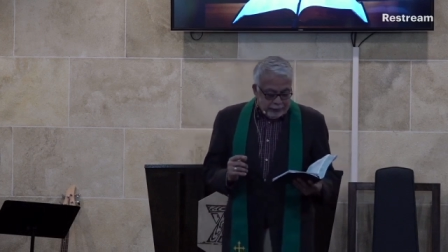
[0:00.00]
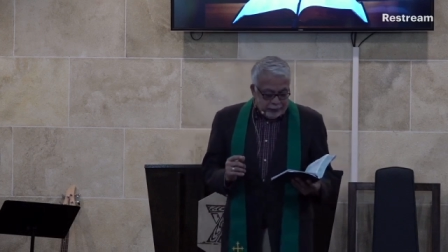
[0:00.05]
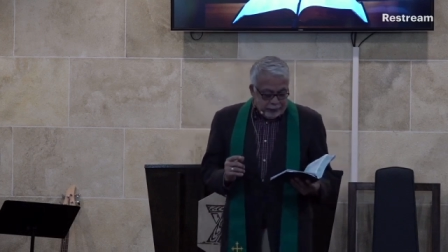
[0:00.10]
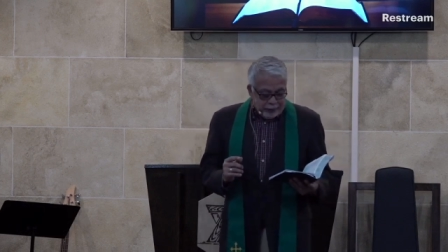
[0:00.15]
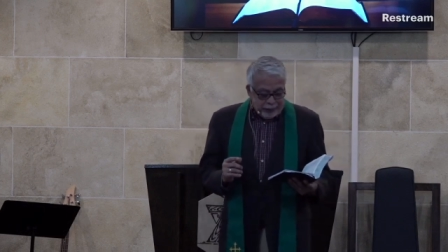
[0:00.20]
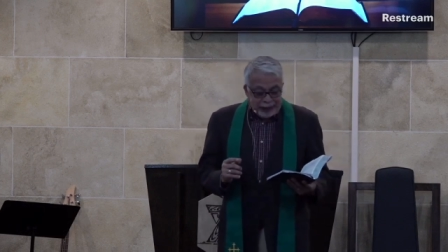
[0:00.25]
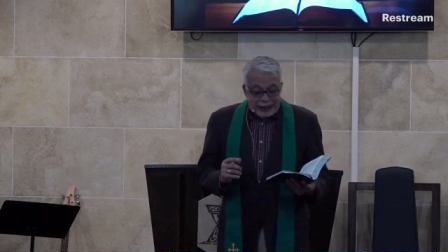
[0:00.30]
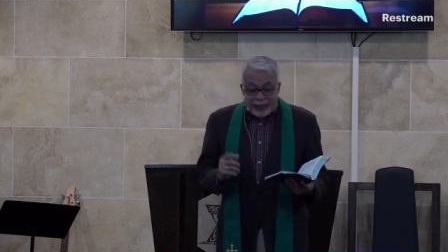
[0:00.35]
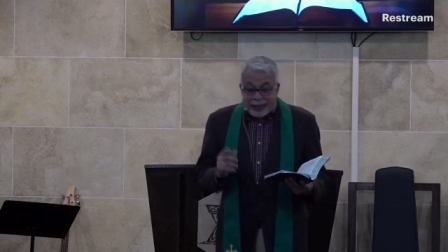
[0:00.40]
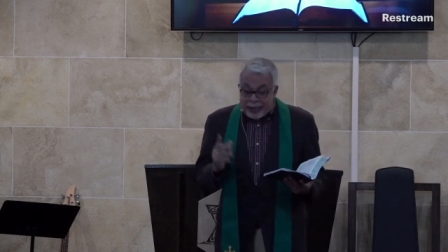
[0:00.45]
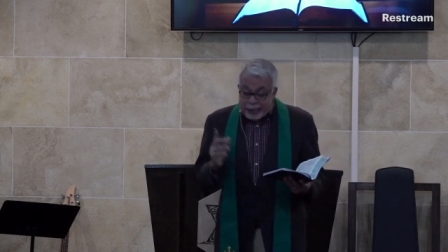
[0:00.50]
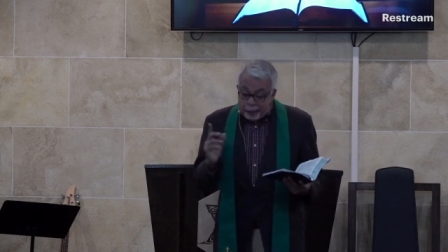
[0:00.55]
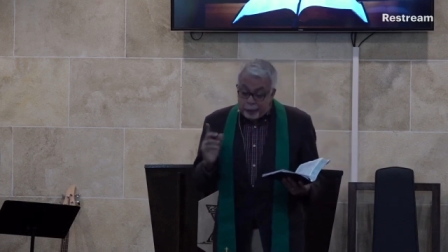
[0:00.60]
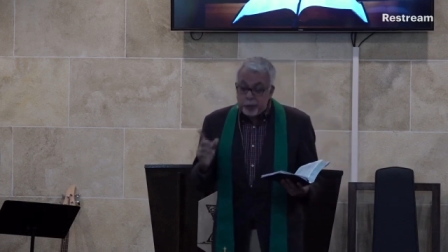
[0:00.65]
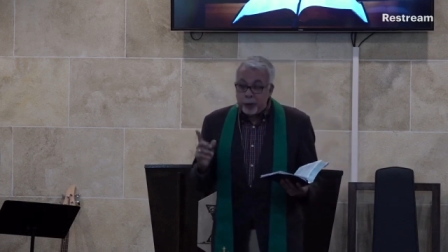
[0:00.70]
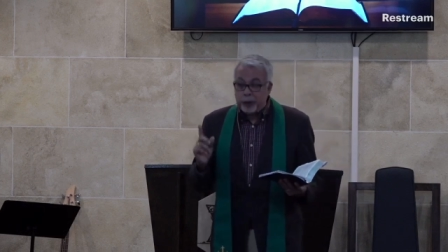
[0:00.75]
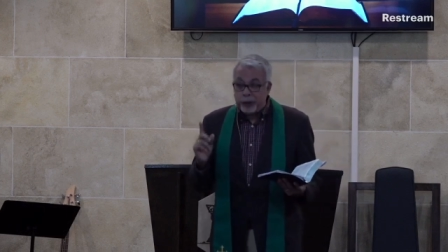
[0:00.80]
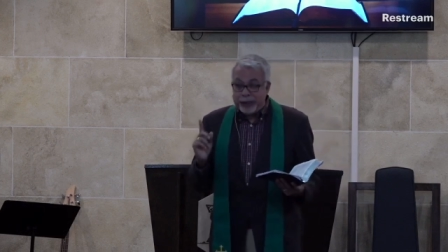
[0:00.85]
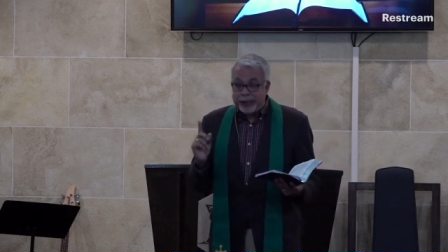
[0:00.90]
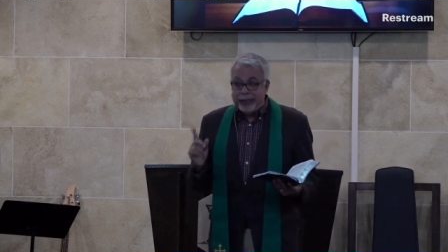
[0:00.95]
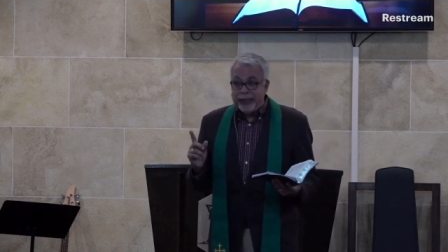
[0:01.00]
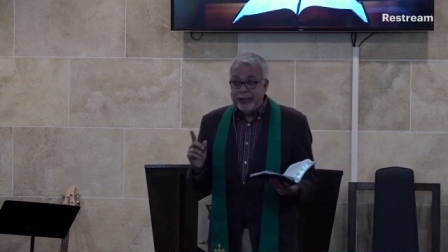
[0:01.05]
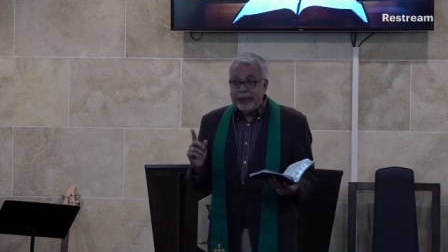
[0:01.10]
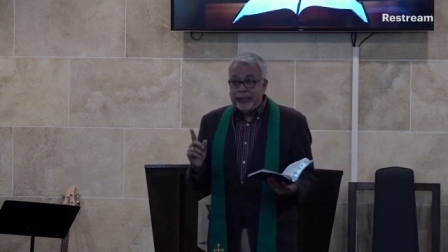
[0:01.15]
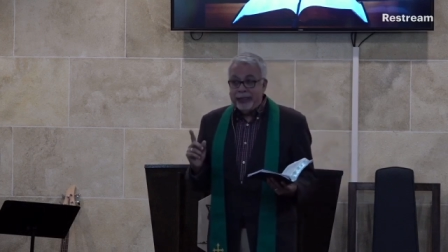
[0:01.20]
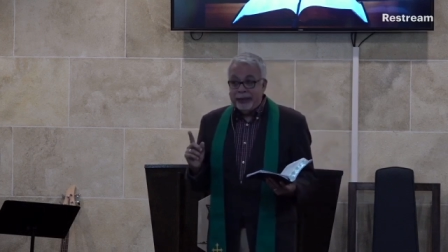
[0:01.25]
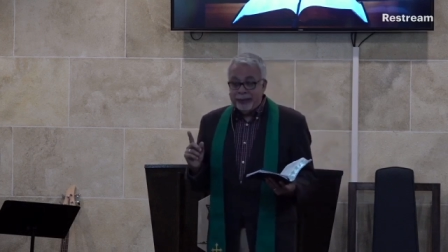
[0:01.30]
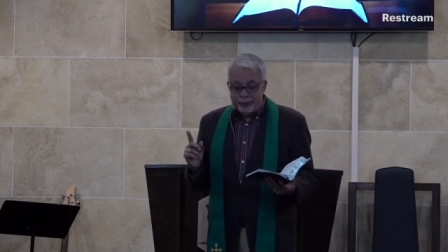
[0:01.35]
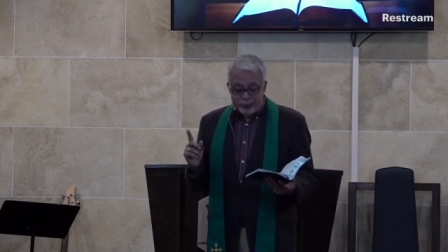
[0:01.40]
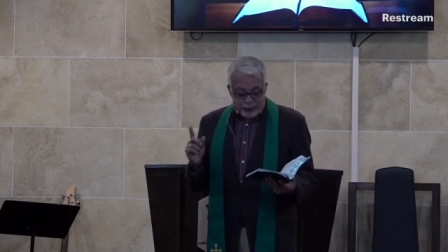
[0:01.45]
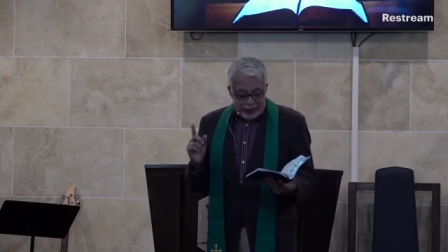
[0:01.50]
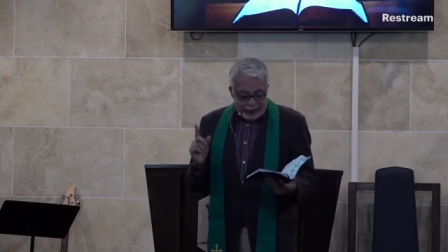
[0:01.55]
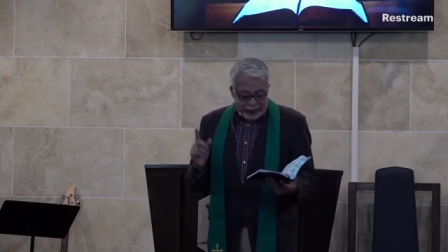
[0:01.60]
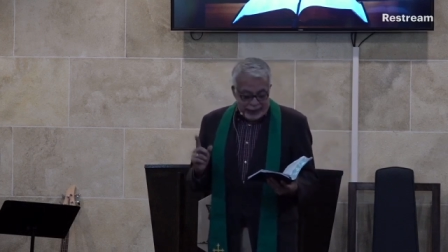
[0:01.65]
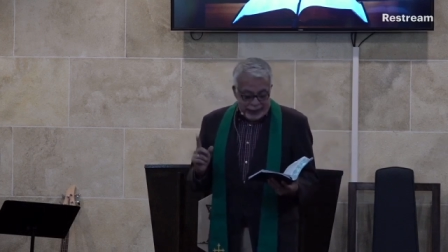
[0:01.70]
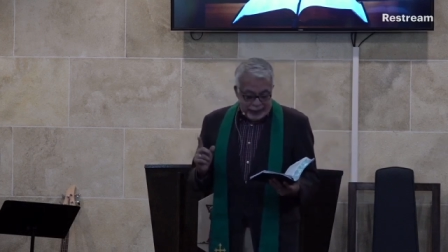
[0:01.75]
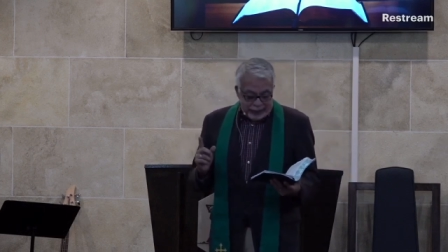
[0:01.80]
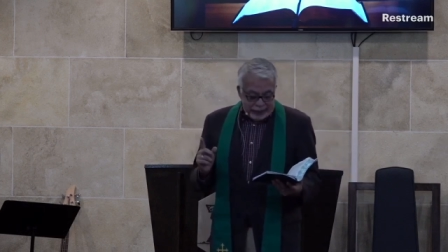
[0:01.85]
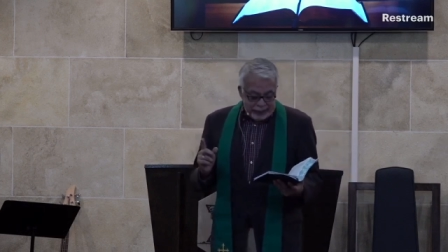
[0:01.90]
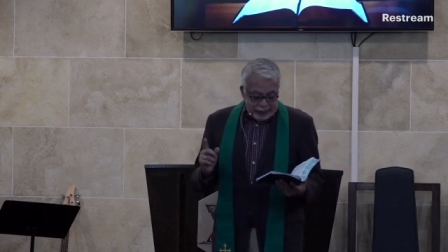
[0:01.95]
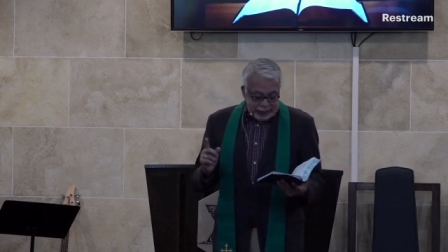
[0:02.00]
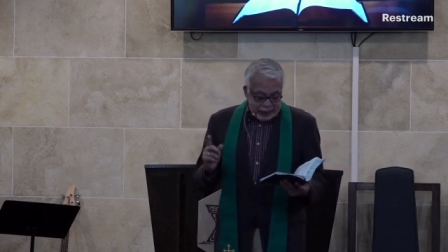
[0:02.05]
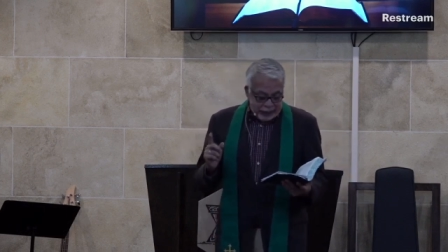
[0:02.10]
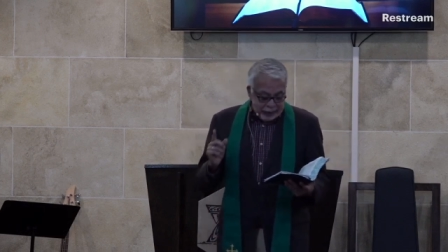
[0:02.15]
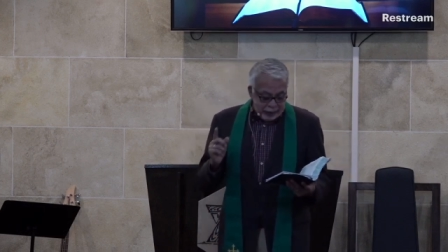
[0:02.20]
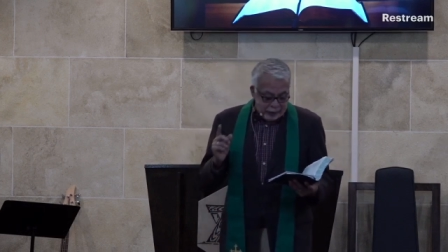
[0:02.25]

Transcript: literally means